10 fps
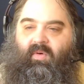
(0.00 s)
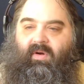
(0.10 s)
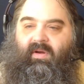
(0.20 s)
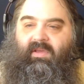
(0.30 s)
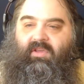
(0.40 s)

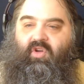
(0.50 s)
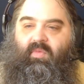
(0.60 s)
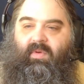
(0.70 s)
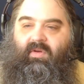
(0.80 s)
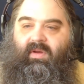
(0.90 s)
or
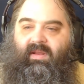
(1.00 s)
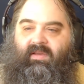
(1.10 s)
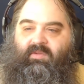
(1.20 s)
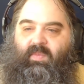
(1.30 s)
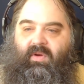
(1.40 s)
Humanoid
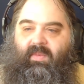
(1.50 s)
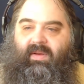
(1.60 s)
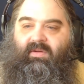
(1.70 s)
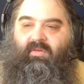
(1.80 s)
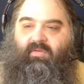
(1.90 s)

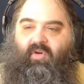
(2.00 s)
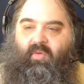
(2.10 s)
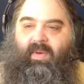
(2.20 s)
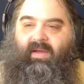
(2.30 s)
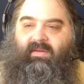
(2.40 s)
Experimental
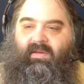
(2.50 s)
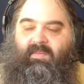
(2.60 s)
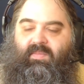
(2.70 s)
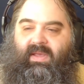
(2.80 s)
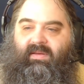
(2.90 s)
Robot
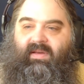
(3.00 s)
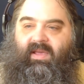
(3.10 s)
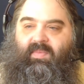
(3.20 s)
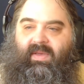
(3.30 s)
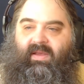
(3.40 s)

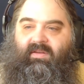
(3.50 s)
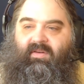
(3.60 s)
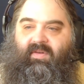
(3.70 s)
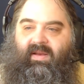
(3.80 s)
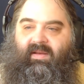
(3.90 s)
B-Type
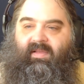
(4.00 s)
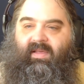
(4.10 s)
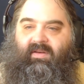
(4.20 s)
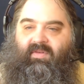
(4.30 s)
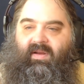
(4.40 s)
Integrated
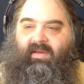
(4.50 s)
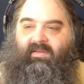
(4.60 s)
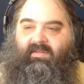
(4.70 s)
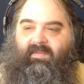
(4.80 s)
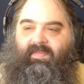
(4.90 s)

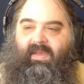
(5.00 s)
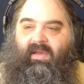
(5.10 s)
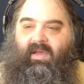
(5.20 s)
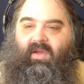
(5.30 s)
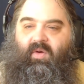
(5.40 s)
Electronics,
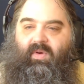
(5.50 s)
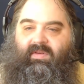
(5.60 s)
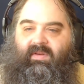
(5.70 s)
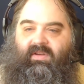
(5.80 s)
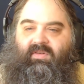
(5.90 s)

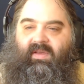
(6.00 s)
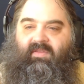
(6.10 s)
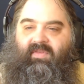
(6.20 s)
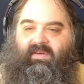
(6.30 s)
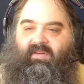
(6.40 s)
was initially
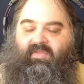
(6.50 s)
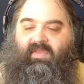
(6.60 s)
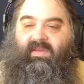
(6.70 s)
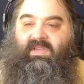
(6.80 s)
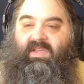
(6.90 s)
invented
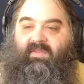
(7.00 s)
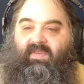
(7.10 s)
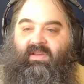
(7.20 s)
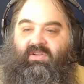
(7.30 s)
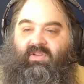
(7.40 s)
for the
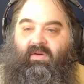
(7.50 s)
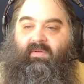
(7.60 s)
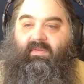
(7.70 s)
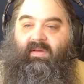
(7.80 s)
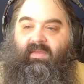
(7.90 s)
TV
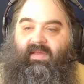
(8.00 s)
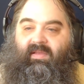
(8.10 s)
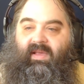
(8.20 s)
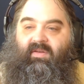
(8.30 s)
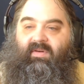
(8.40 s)
show,
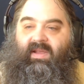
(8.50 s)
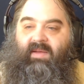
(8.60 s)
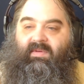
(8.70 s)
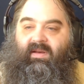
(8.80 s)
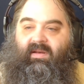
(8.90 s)
then later
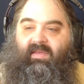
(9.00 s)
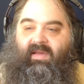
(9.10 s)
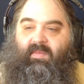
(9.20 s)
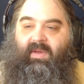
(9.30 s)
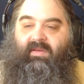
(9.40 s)
adapted into the
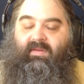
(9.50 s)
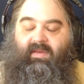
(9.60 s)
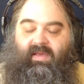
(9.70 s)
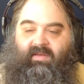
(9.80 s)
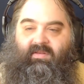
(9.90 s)
comics.
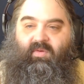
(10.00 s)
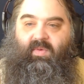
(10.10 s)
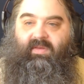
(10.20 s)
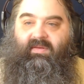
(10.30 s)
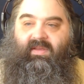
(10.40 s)
Yes, there
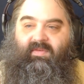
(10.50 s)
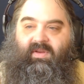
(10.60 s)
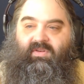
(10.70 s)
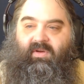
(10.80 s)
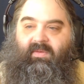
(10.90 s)
was a
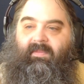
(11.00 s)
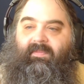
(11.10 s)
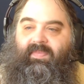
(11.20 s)
TV show.